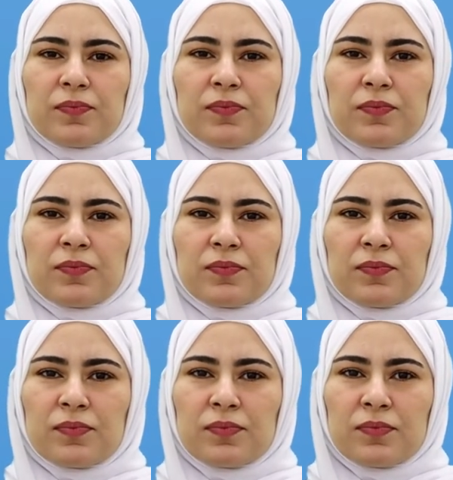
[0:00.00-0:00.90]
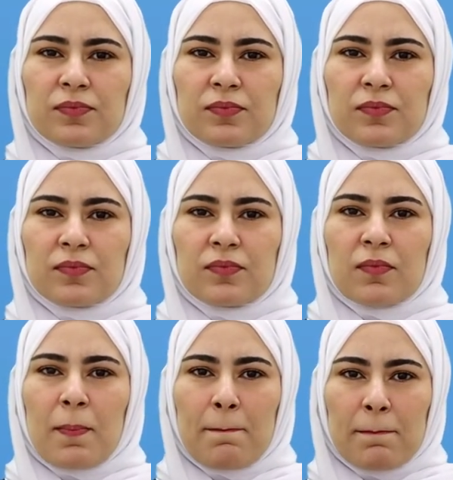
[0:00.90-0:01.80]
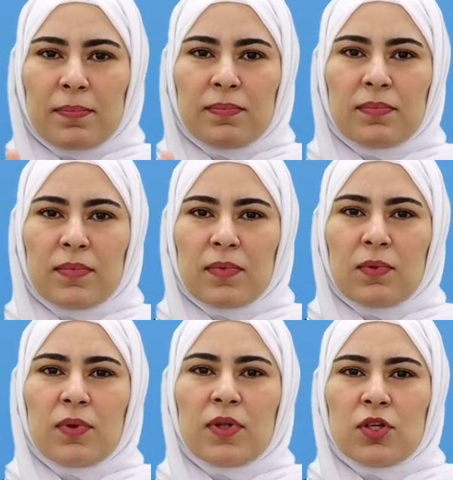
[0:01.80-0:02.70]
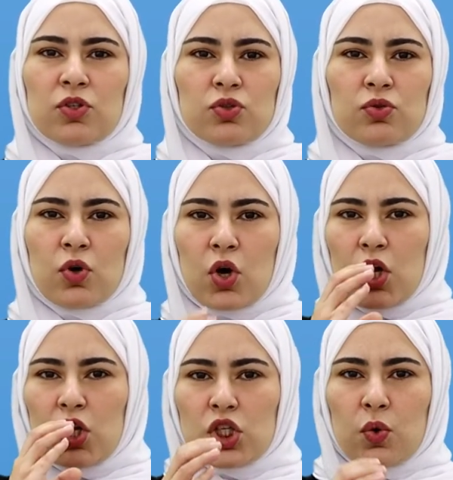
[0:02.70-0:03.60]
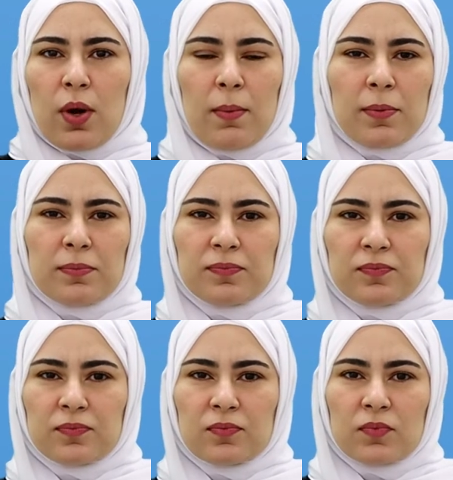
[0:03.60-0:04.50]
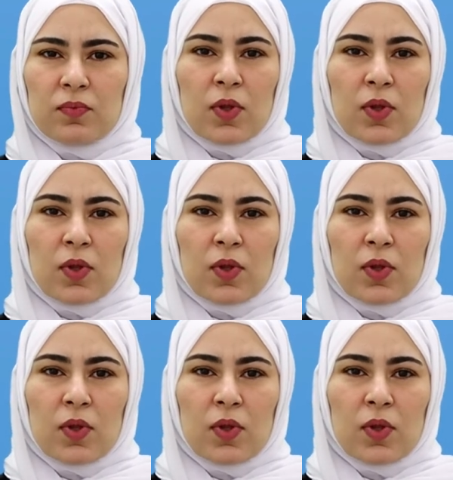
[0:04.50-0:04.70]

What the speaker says: How about the second one? I could or managed to attract someone's attention,